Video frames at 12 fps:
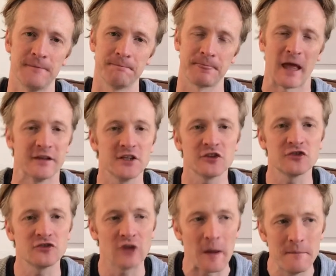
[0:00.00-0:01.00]
And this
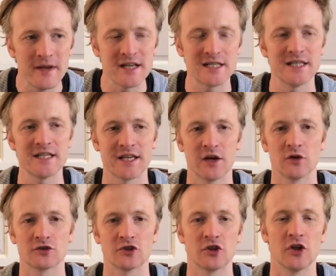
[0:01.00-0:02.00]
immediately tells
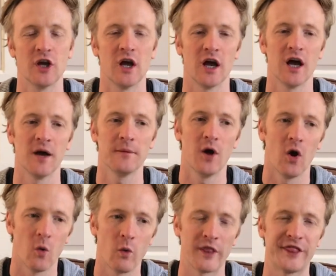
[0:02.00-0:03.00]
us
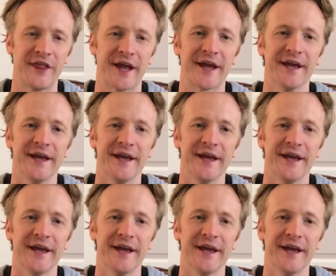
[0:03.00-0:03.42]
one thing.